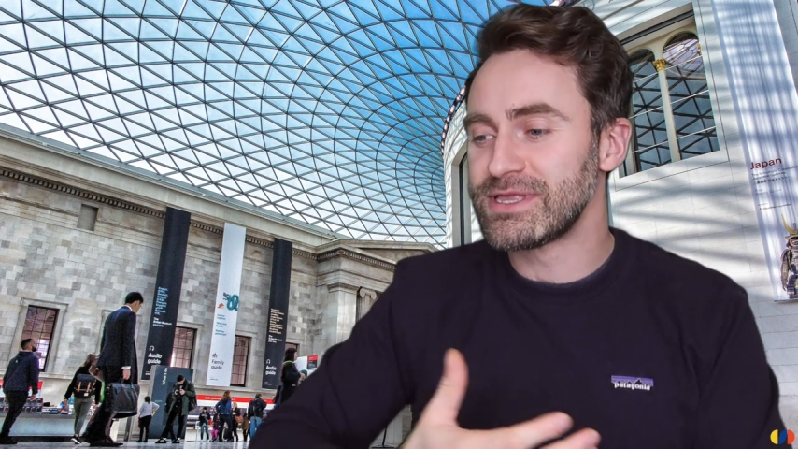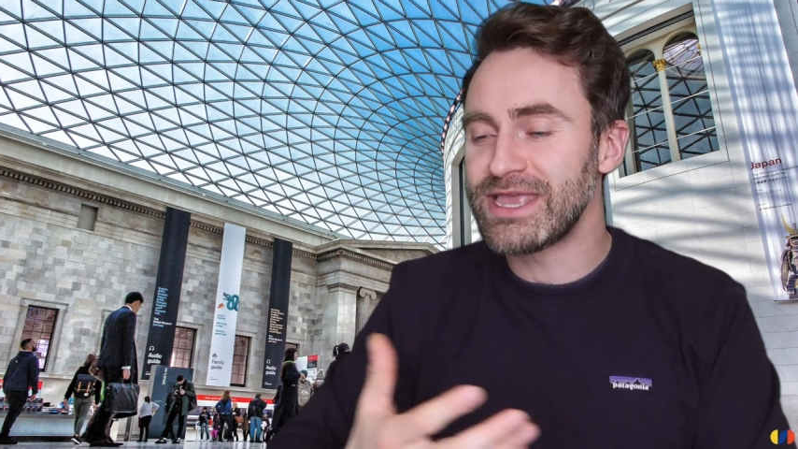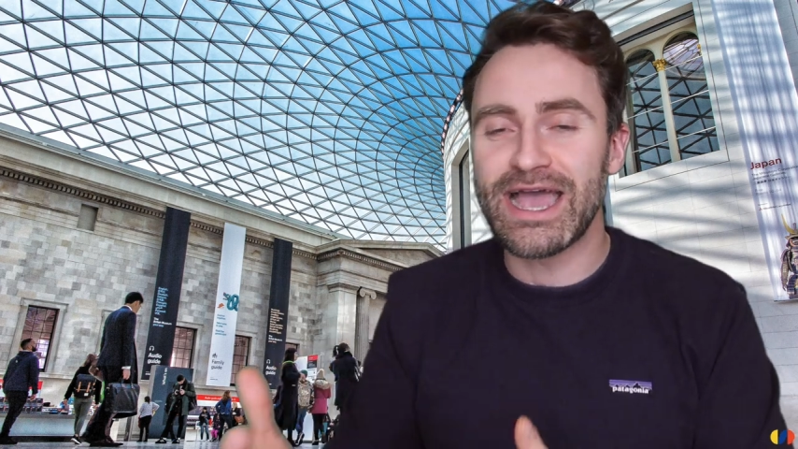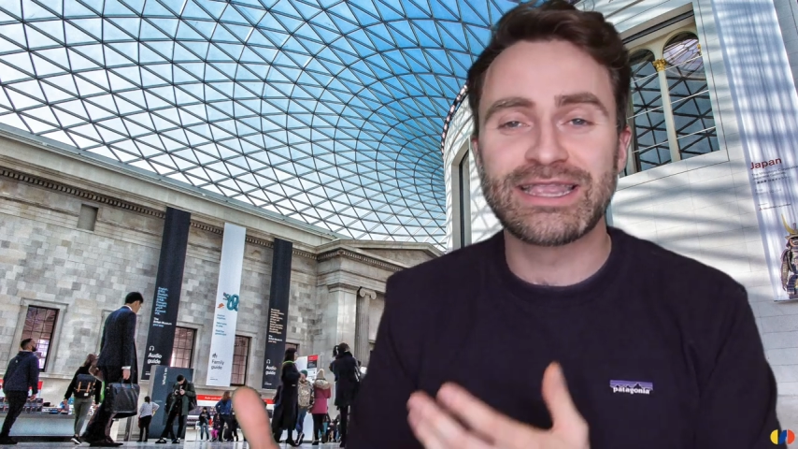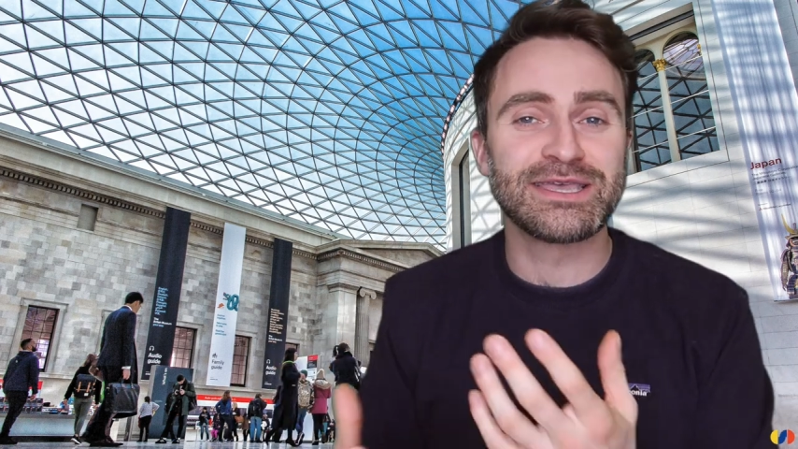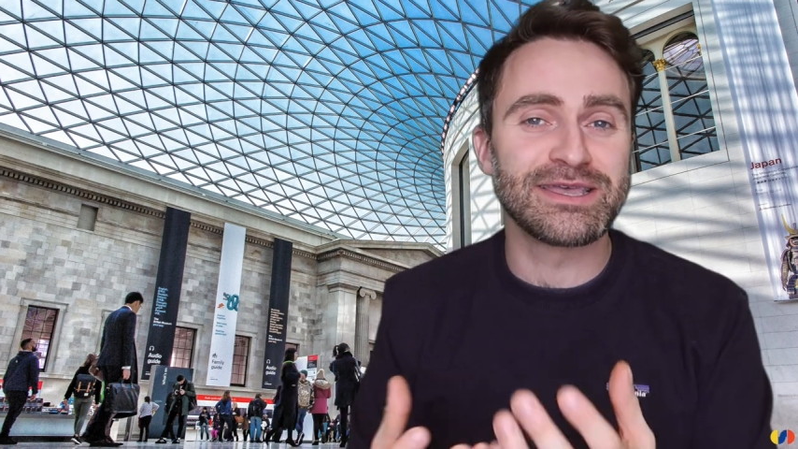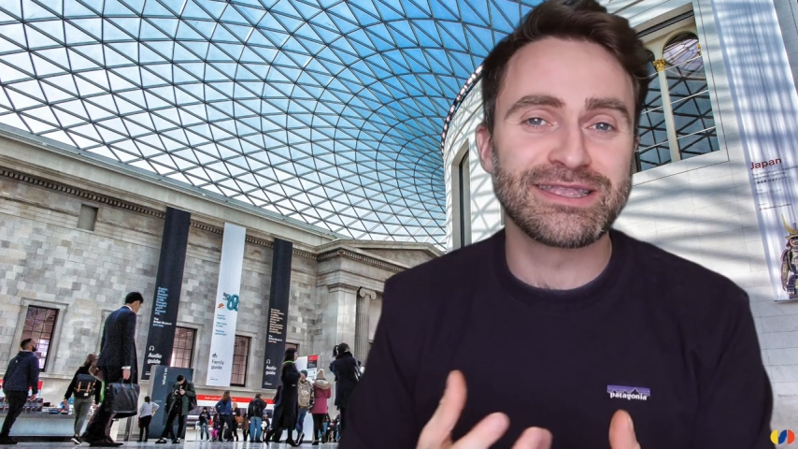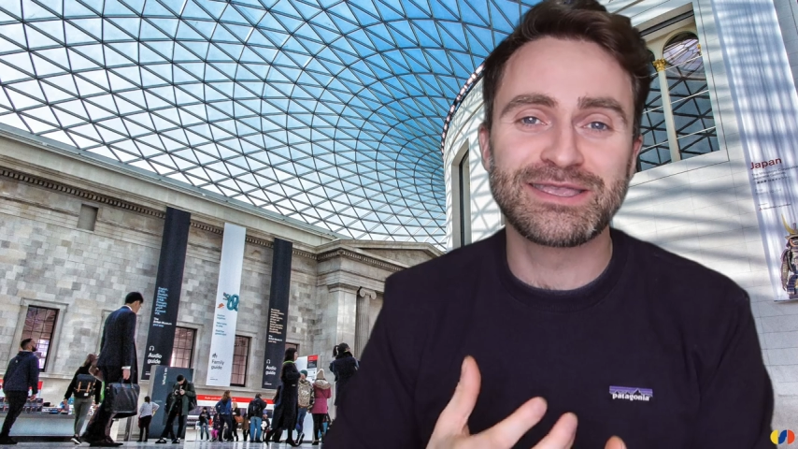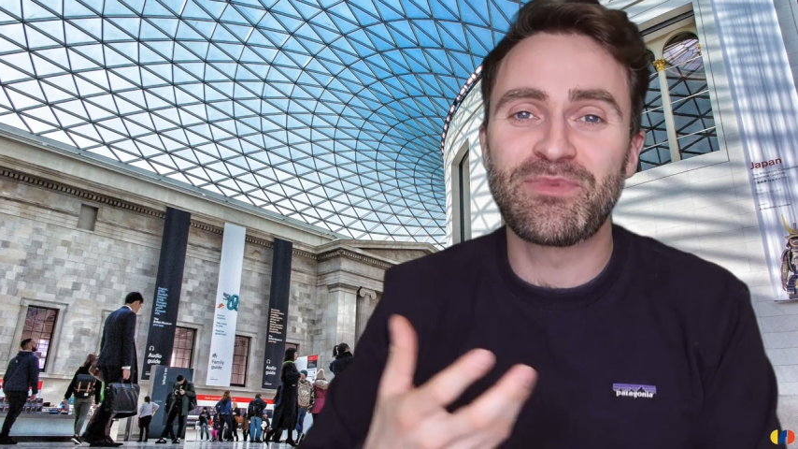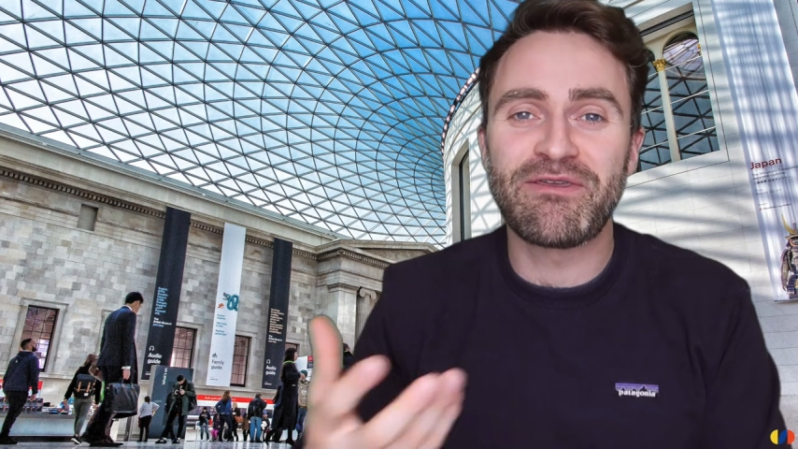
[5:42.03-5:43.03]

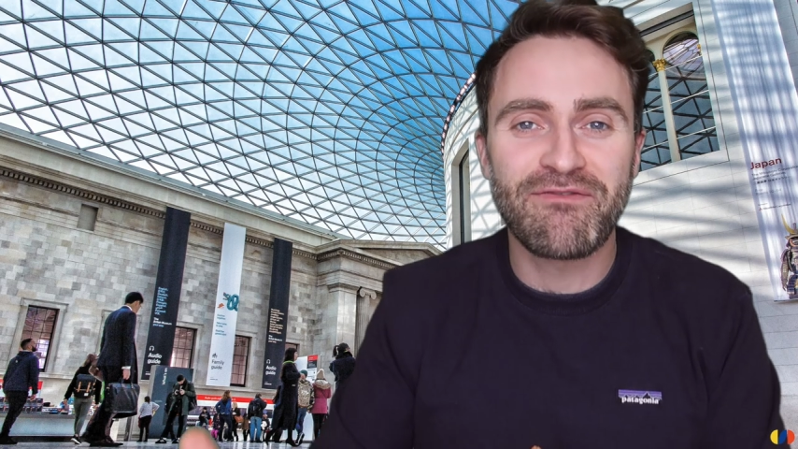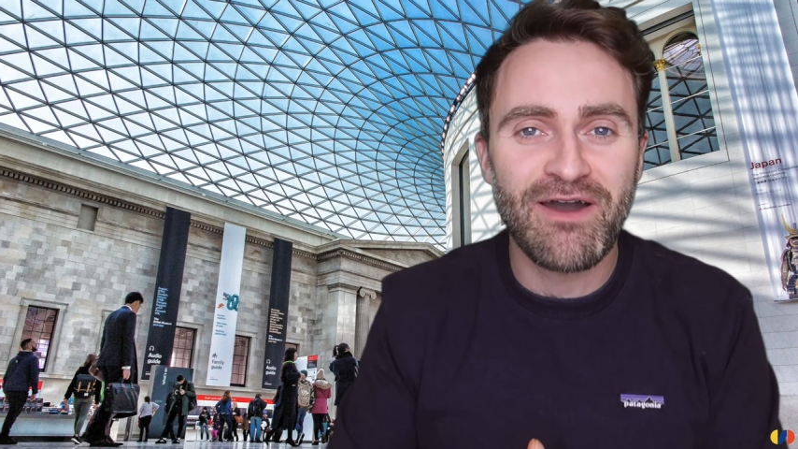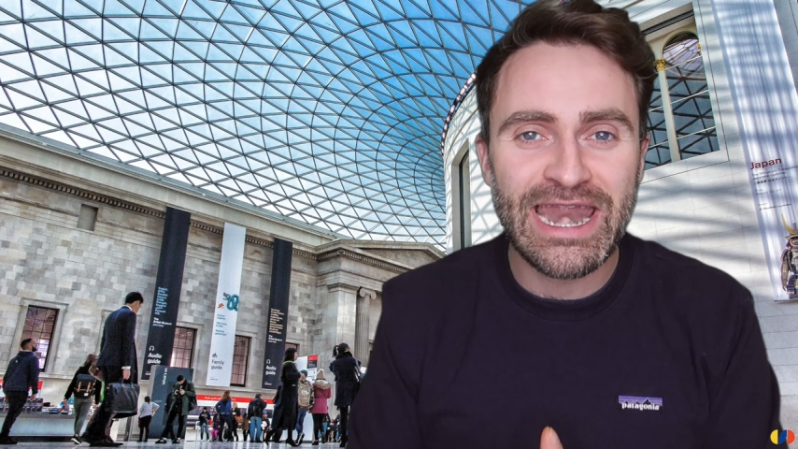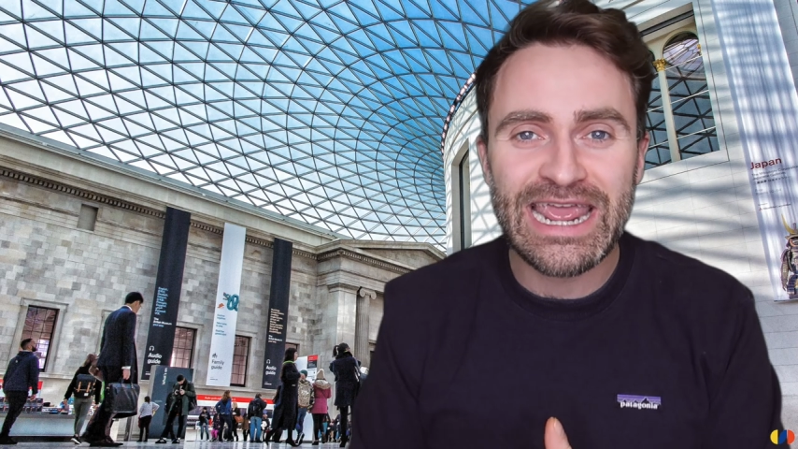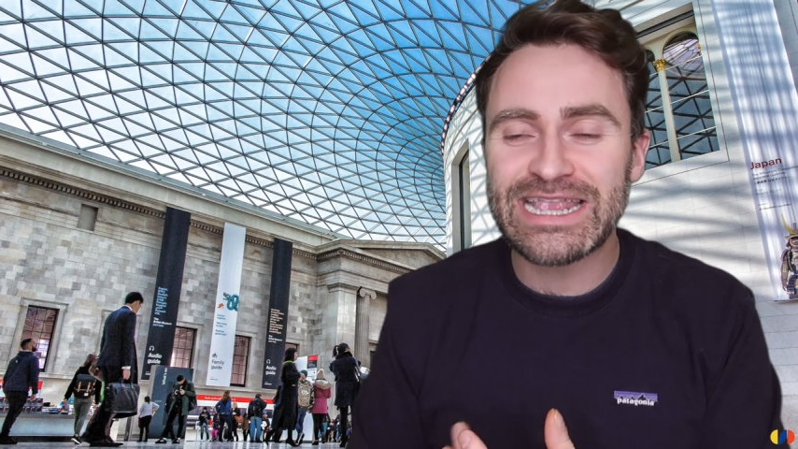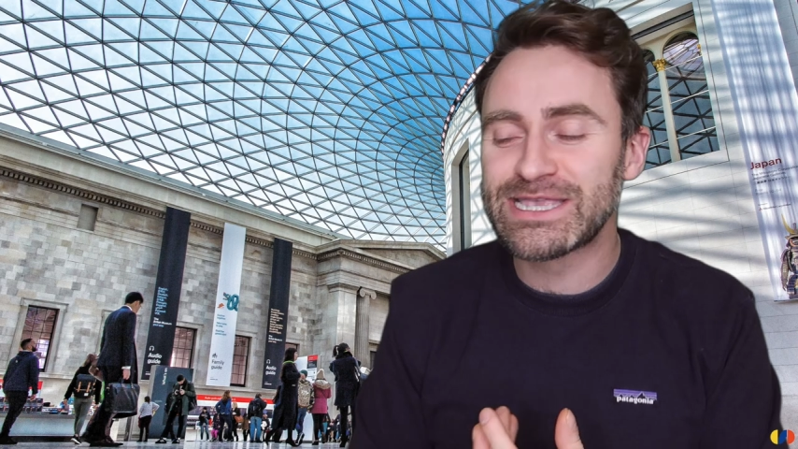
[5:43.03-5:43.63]
be funny,